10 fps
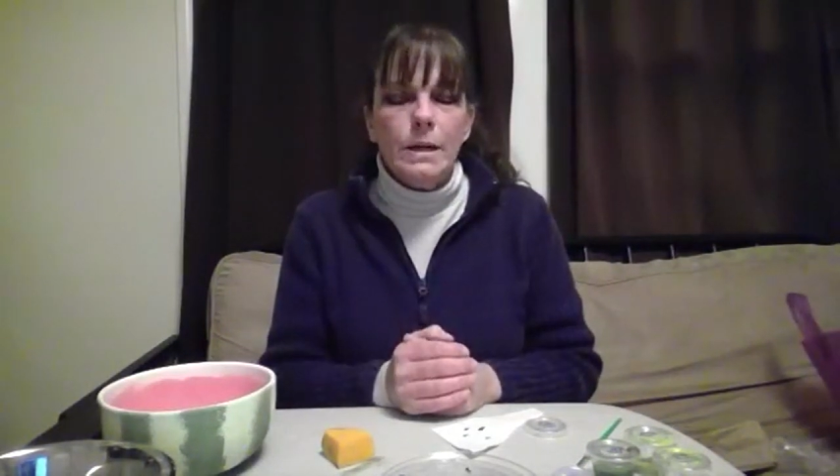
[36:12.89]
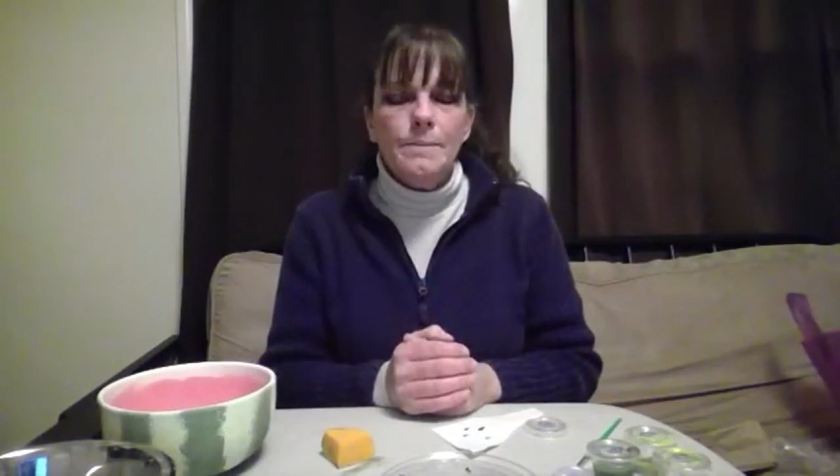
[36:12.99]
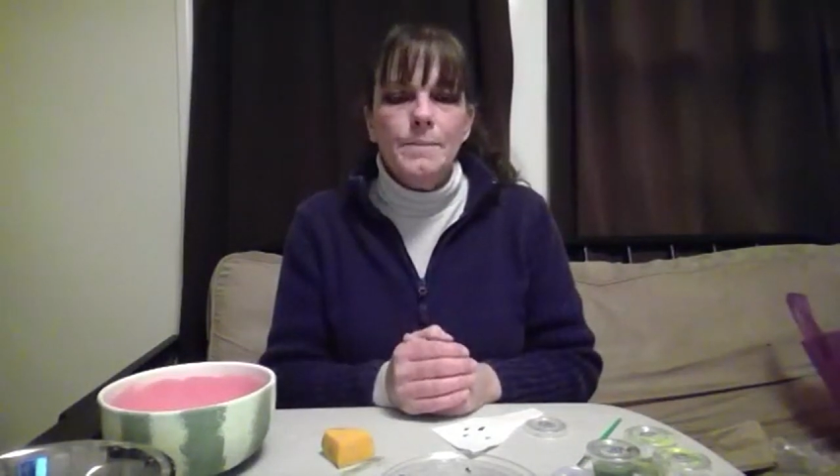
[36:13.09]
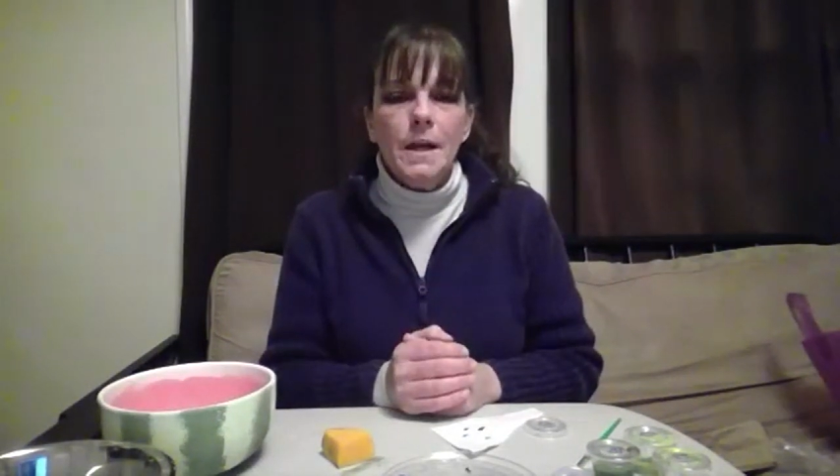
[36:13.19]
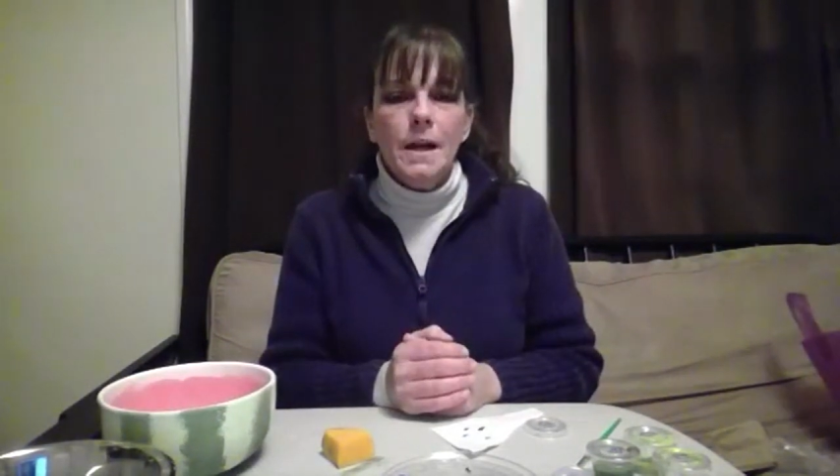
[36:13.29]
All
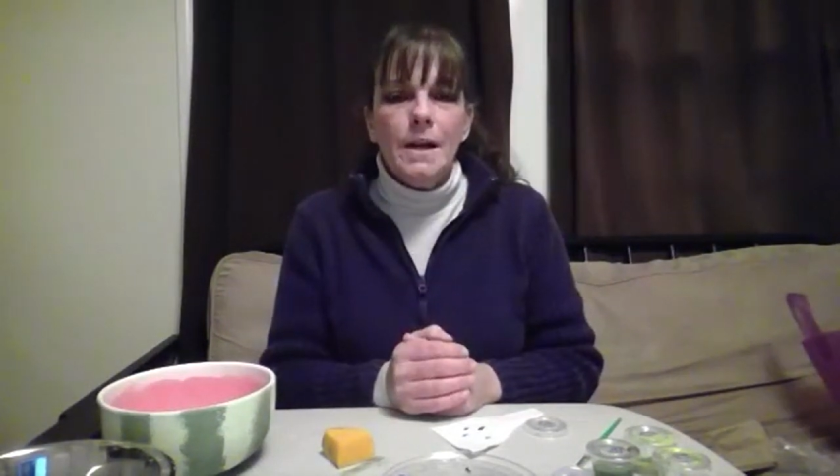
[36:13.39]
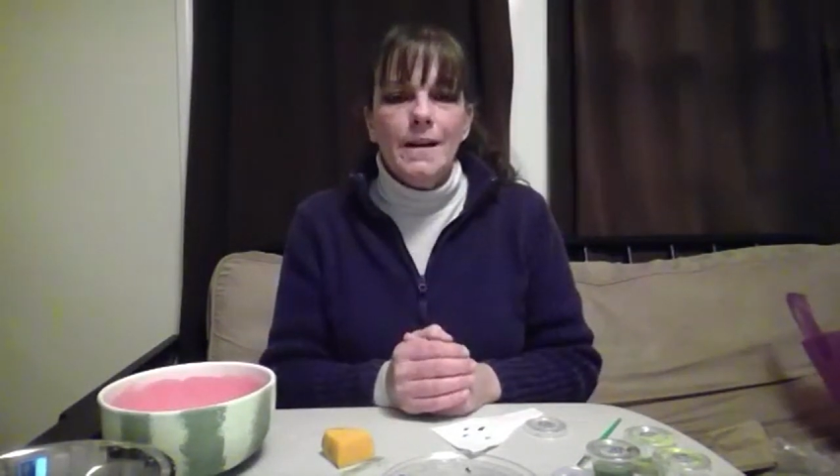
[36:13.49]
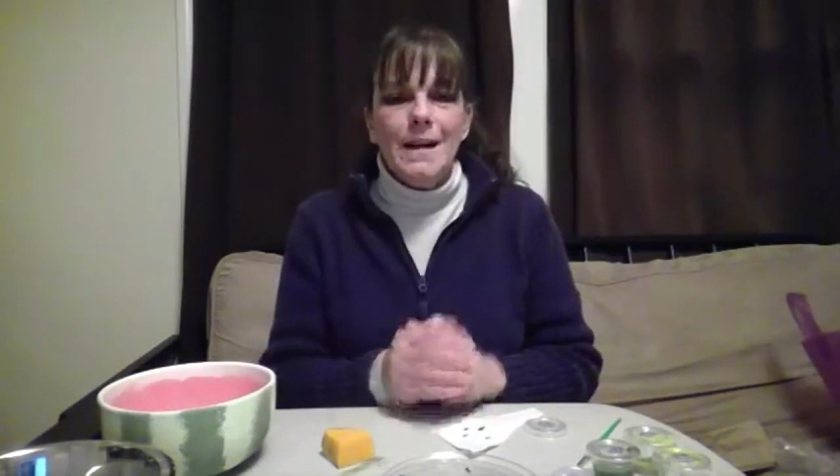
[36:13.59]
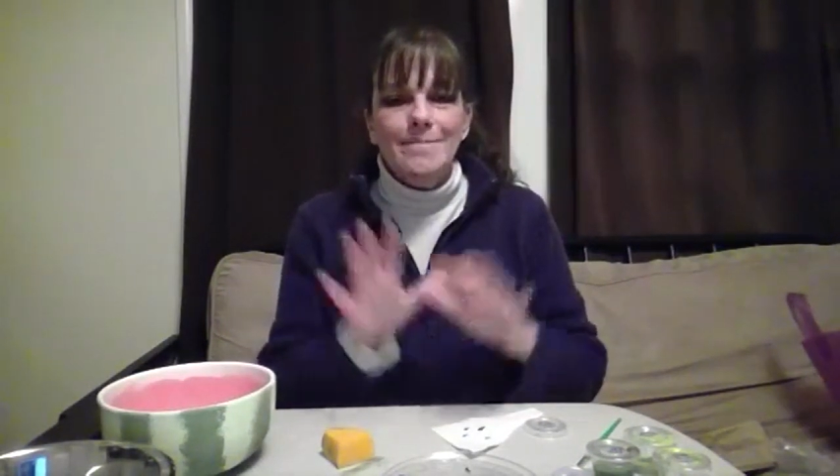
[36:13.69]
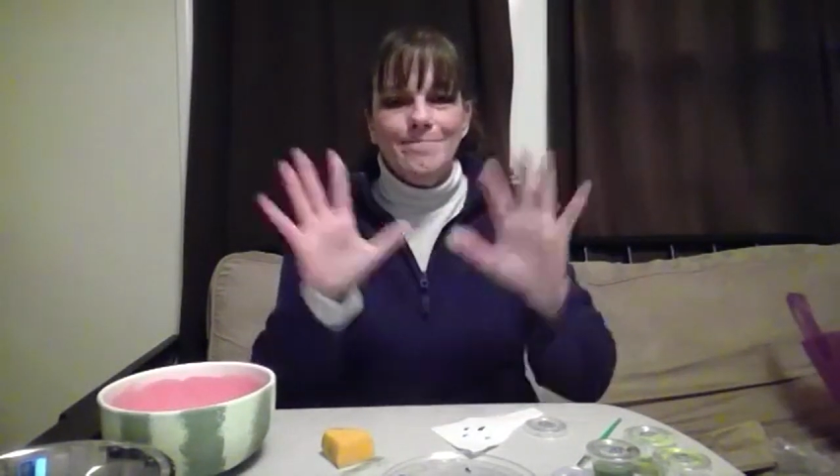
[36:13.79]

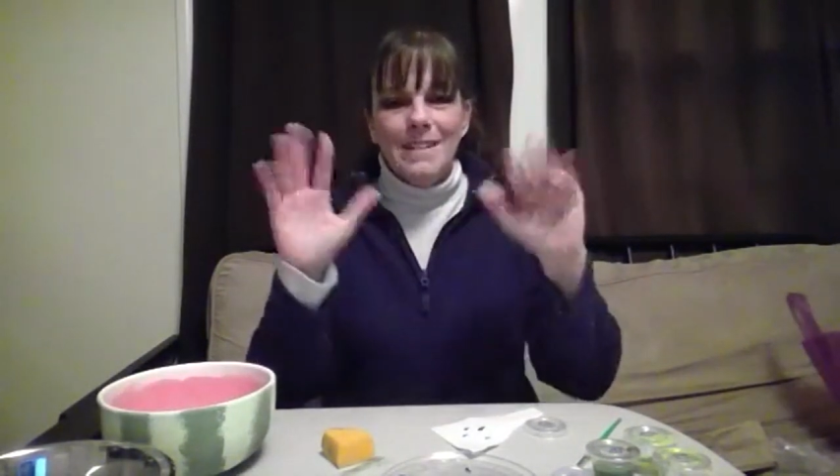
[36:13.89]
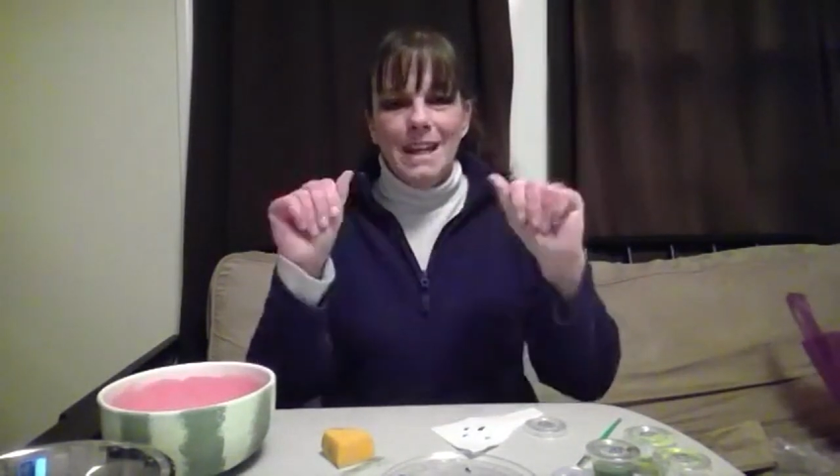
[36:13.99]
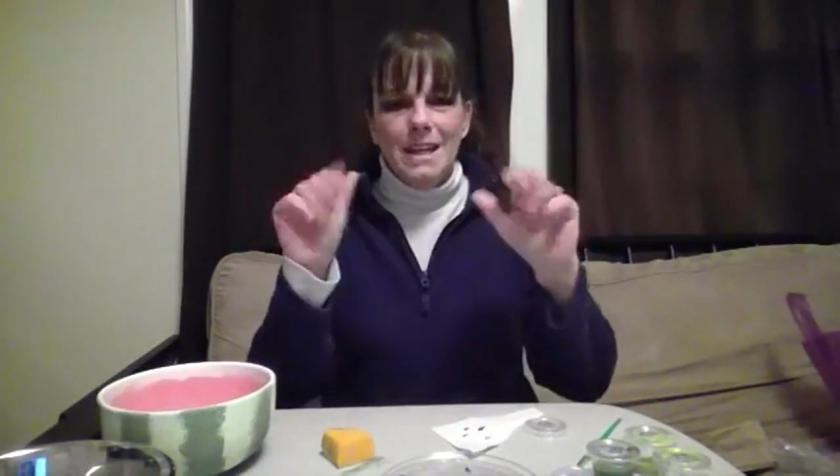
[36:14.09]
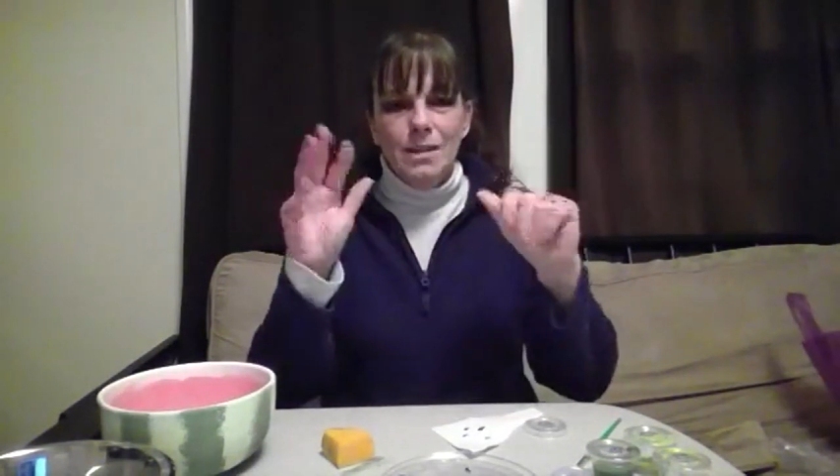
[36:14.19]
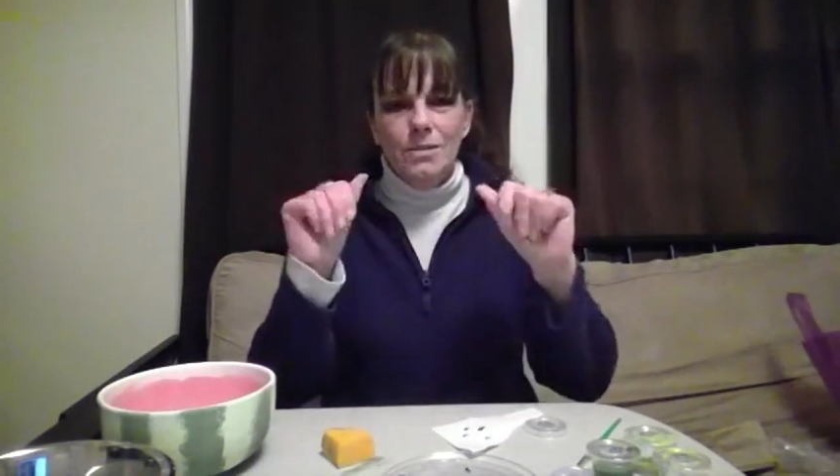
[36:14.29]
right.
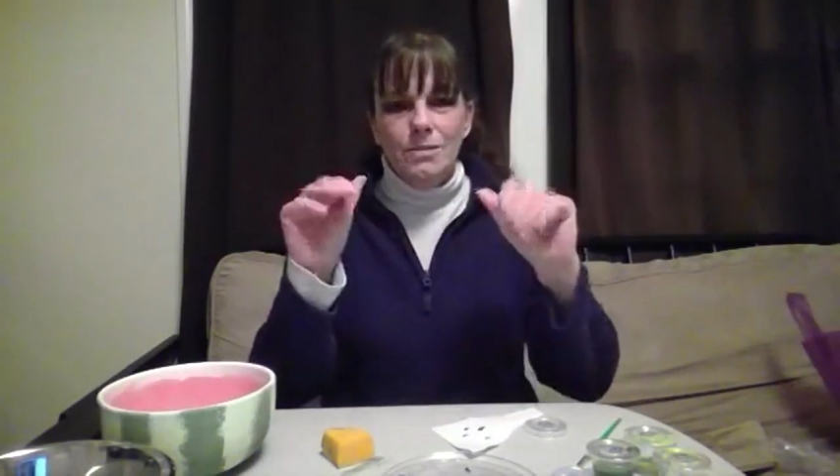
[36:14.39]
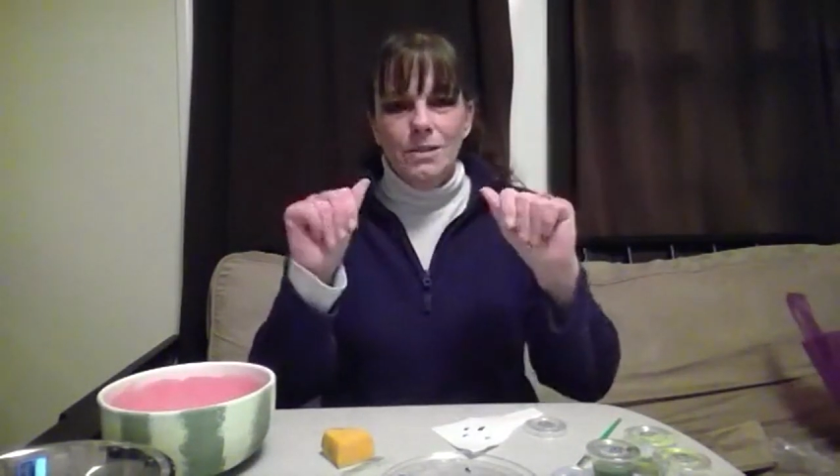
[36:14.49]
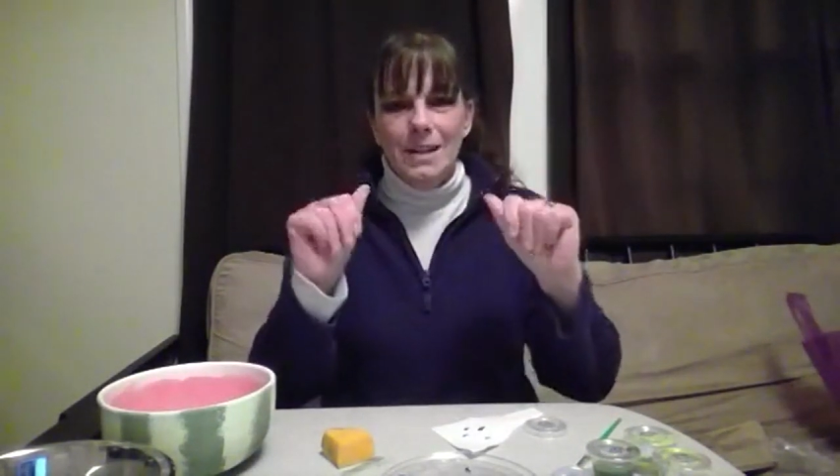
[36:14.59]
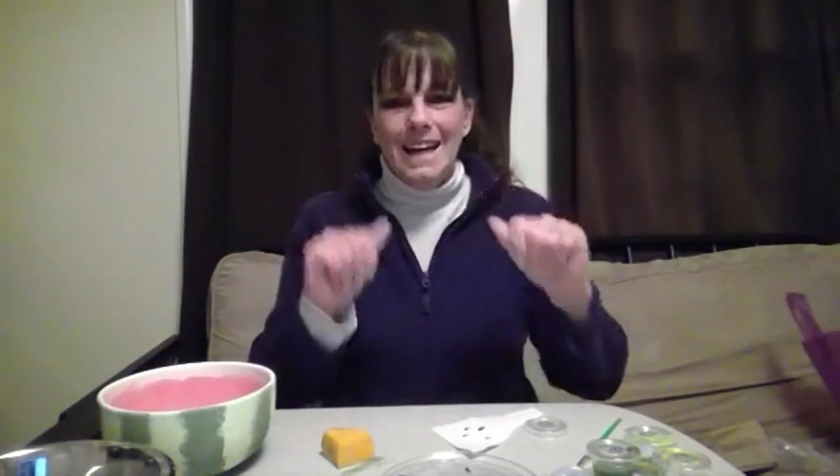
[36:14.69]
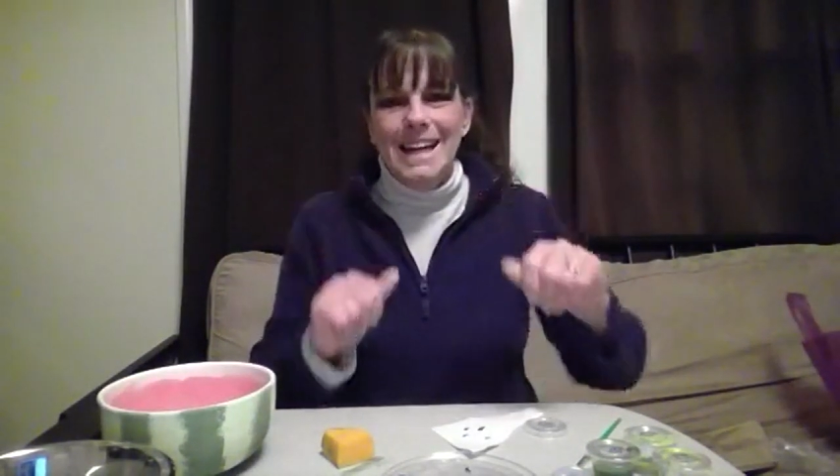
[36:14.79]
Thank you.
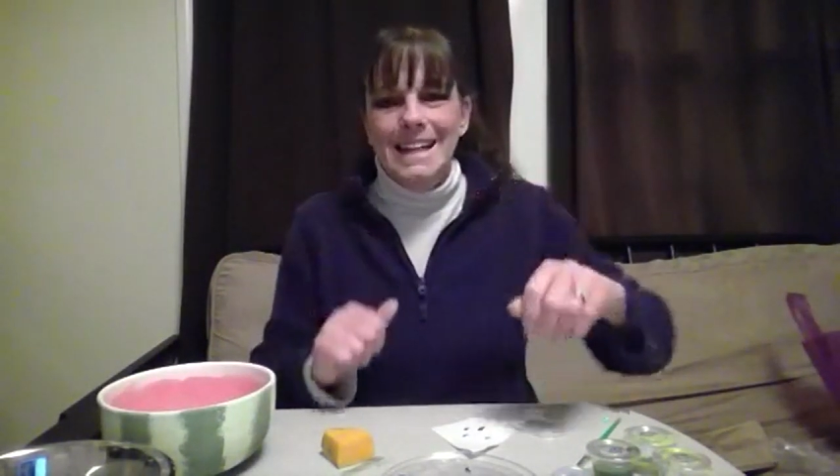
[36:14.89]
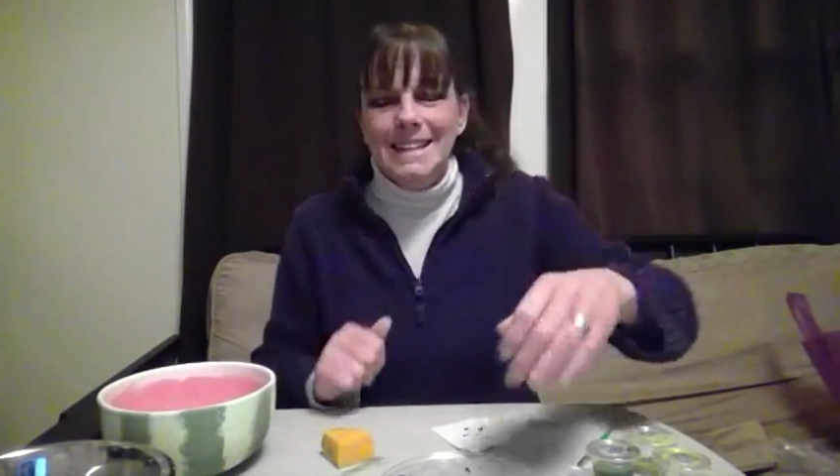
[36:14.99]
Good night.